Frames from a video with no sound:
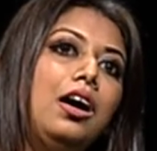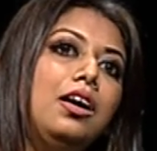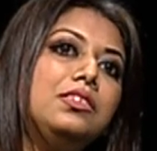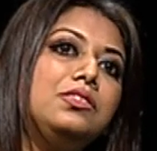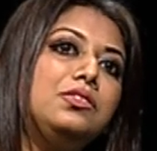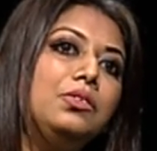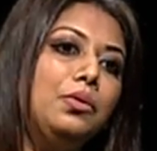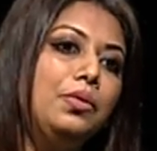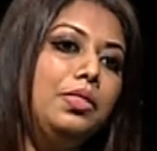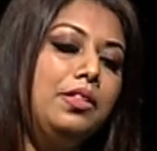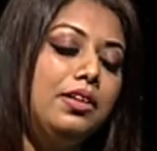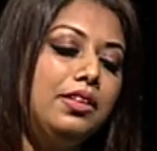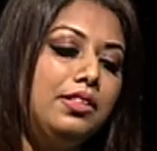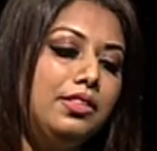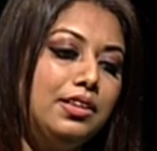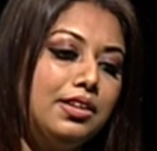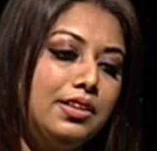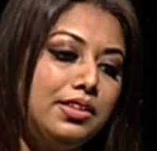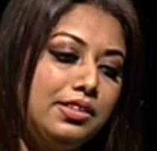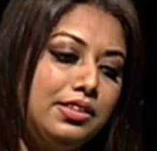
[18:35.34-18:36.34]
So
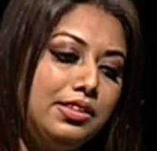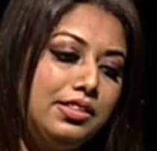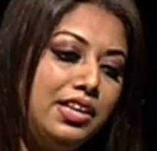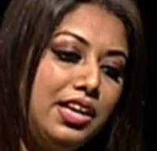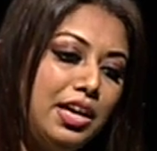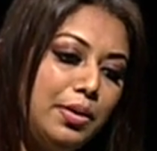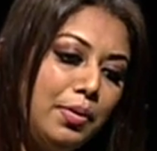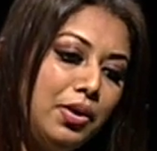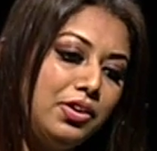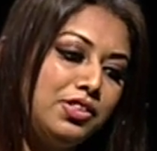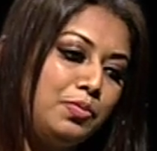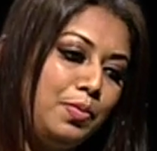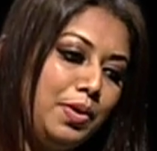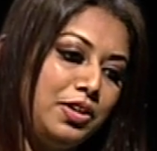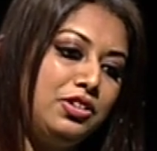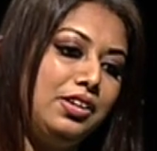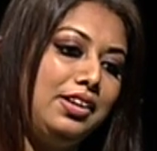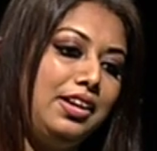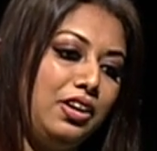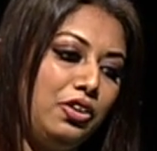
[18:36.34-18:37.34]
the thing about
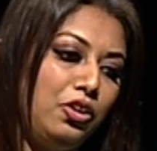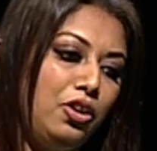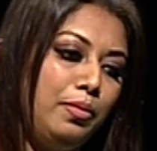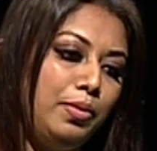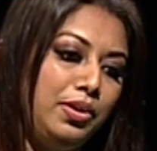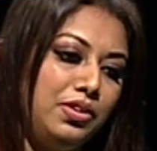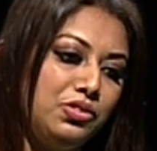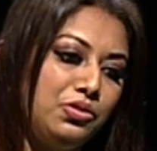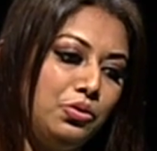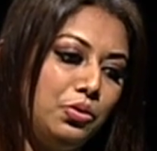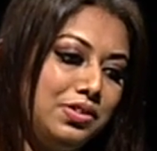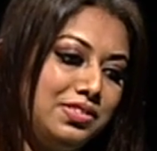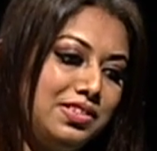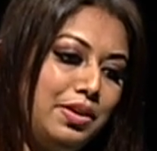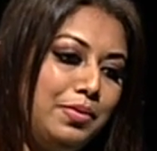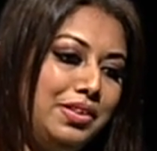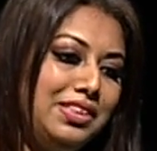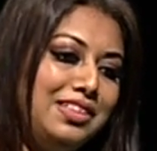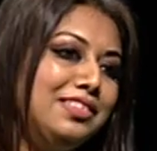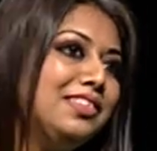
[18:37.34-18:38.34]
special economic zones, I
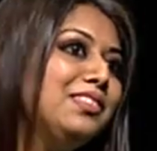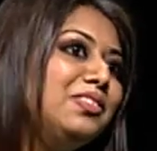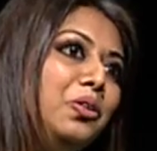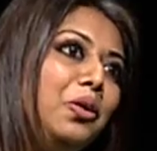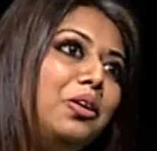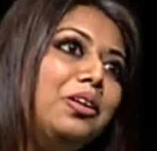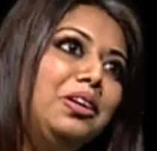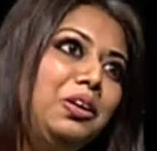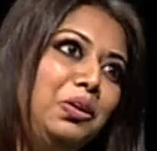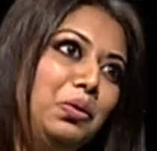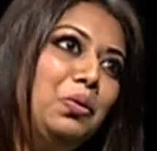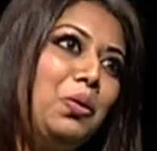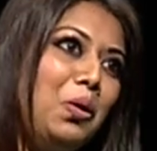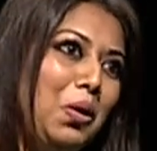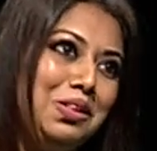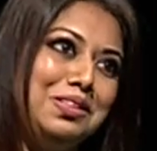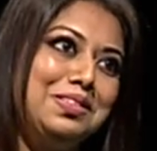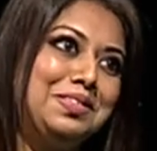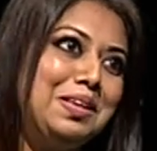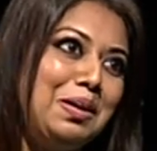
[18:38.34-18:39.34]
mean, this is not a new
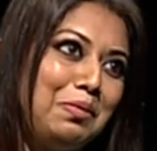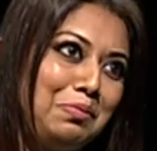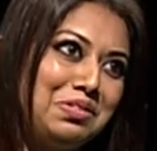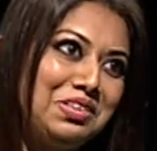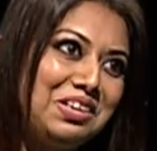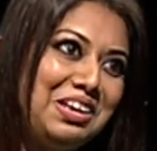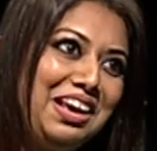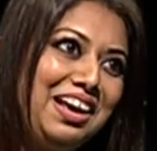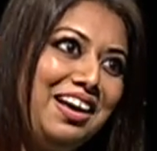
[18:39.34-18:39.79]
concept